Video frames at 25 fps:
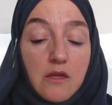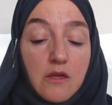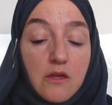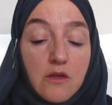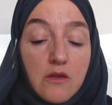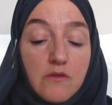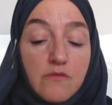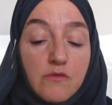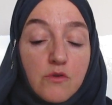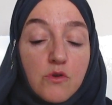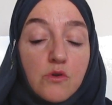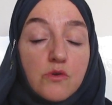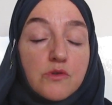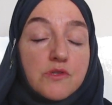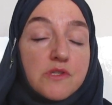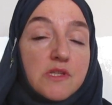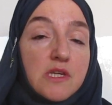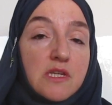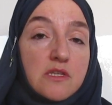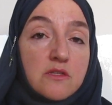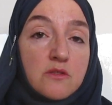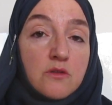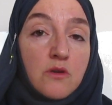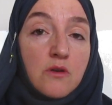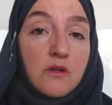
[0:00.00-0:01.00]
Of course,
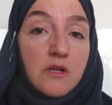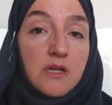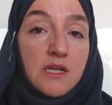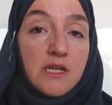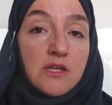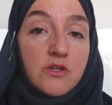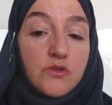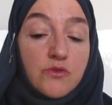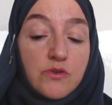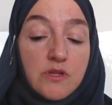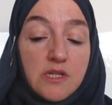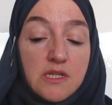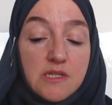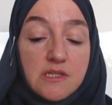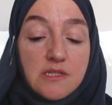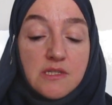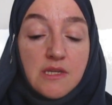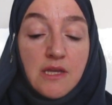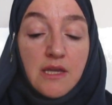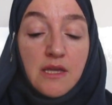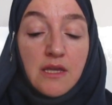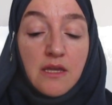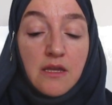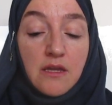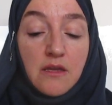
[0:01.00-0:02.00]
he's not literally
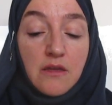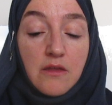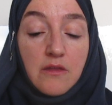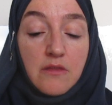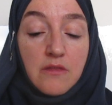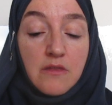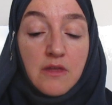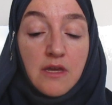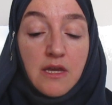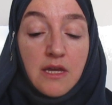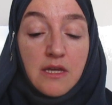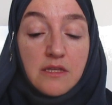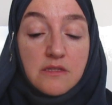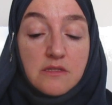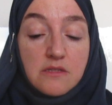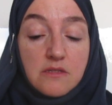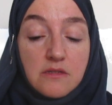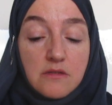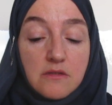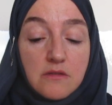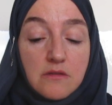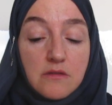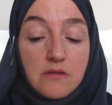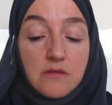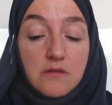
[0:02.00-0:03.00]
saying that
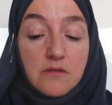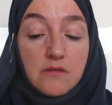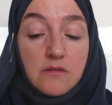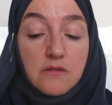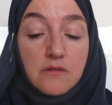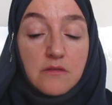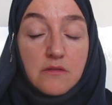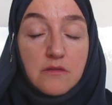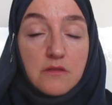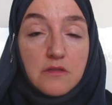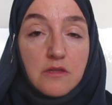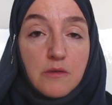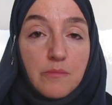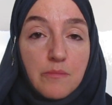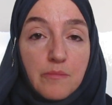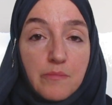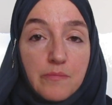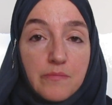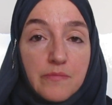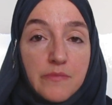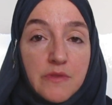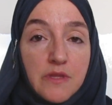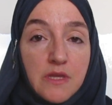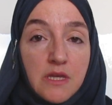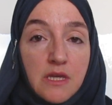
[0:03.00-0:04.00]

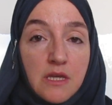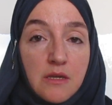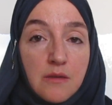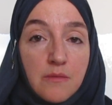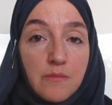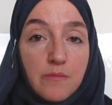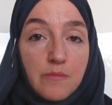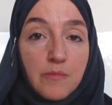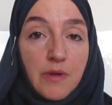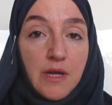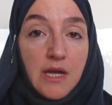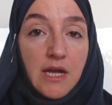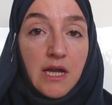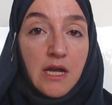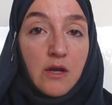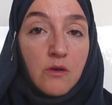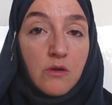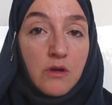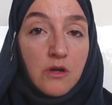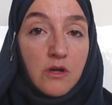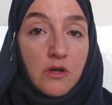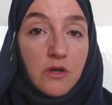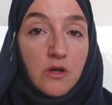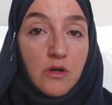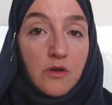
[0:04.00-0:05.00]
the power
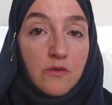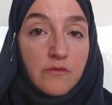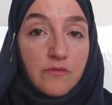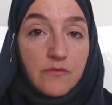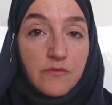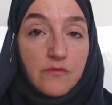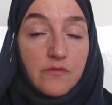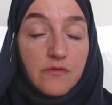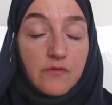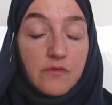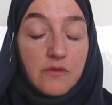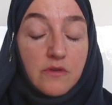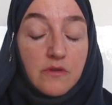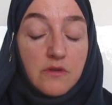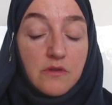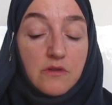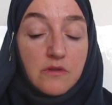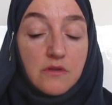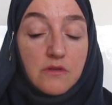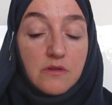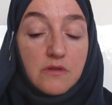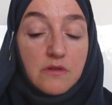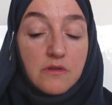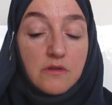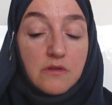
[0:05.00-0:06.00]
of
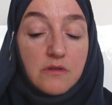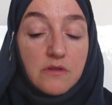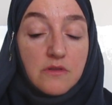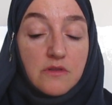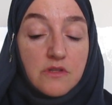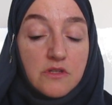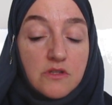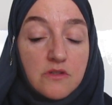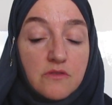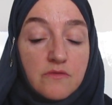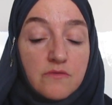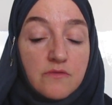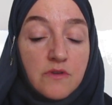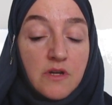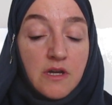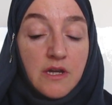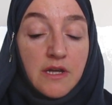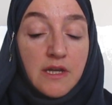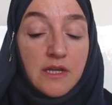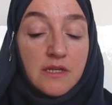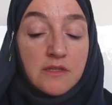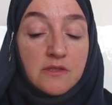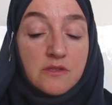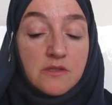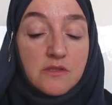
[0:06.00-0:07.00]
the
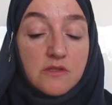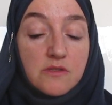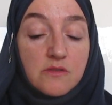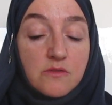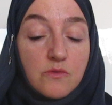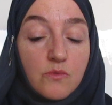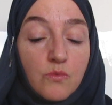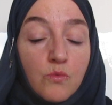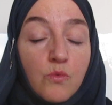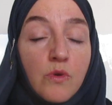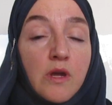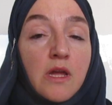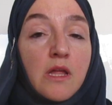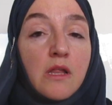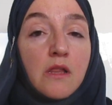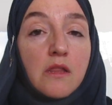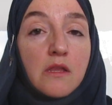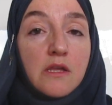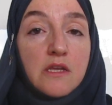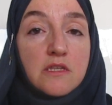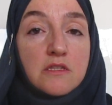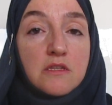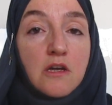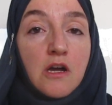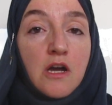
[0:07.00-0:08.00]
divine's will
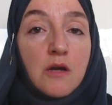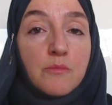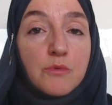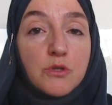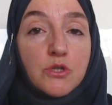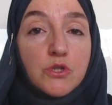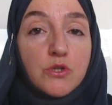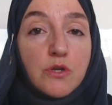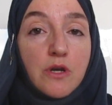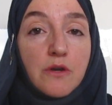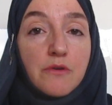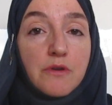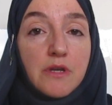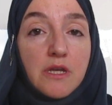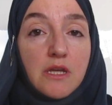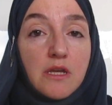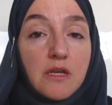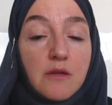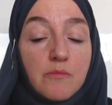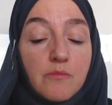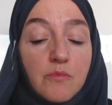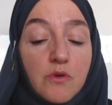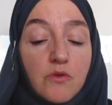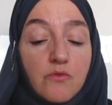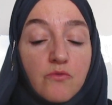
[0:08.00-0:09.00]
is arbitrary,
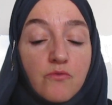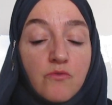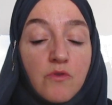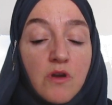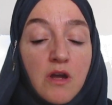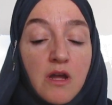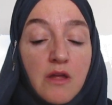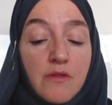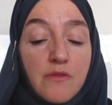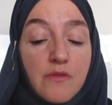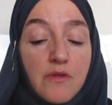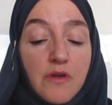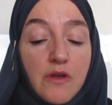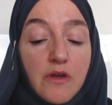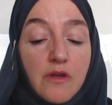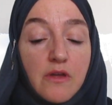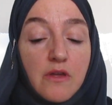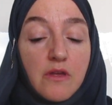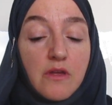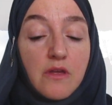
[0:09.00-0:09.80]
but rather